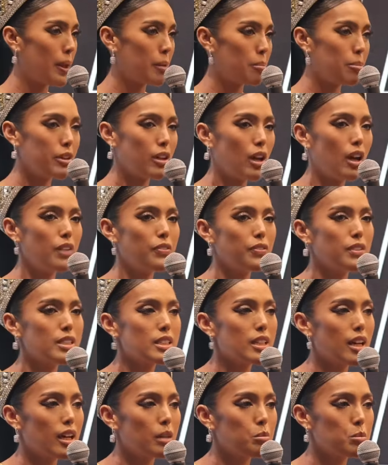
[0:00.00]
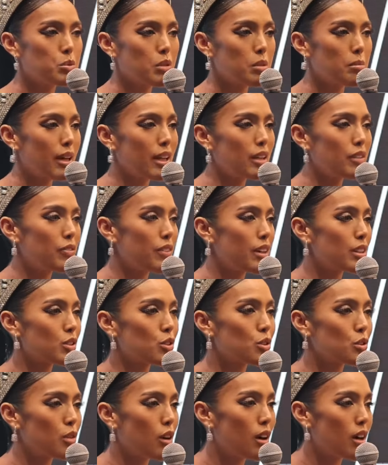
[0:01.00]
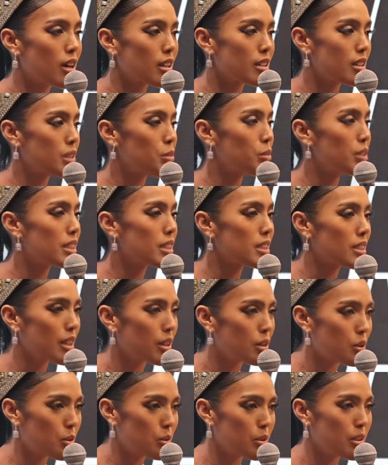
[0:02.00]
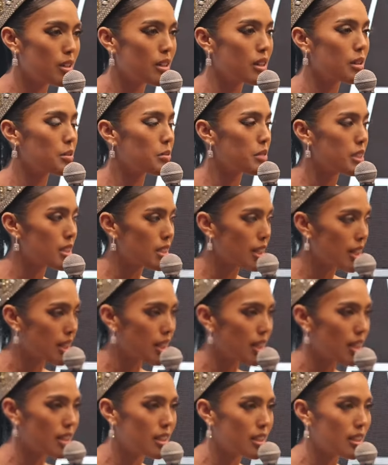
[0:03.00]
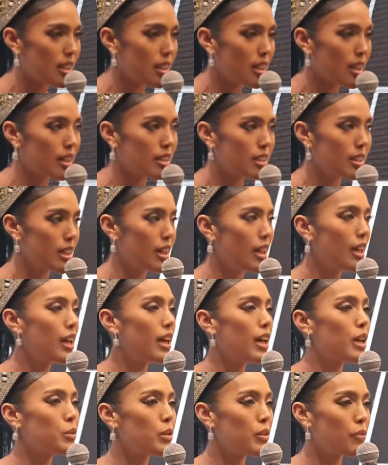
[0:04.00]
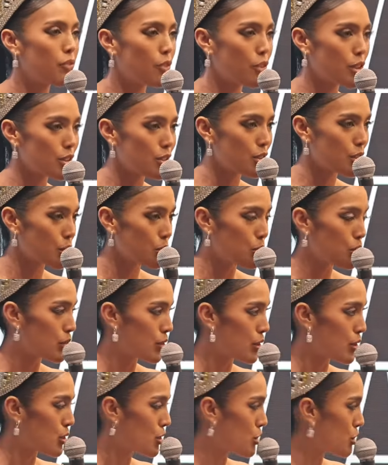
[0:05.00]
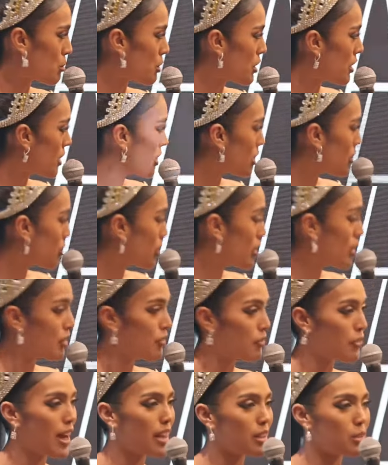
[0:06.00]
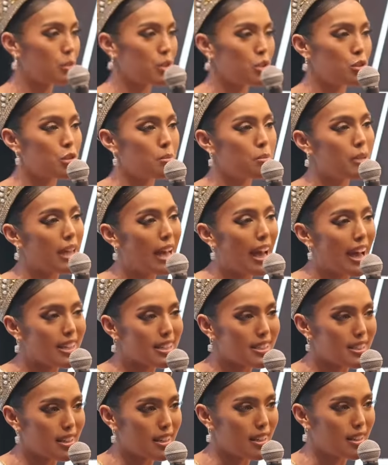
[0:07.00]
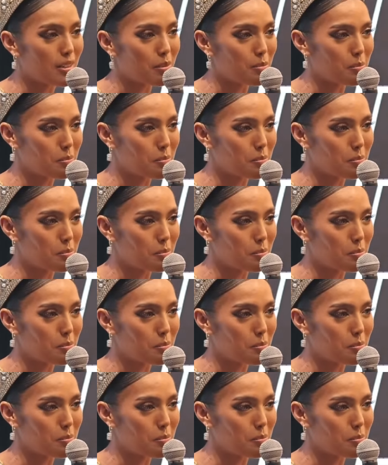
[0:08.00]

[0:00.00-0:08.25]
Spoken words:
But oftentimes we manifest too hard and we state who we are and we say it again and again and we force the universe to believe when in fact we should be asking,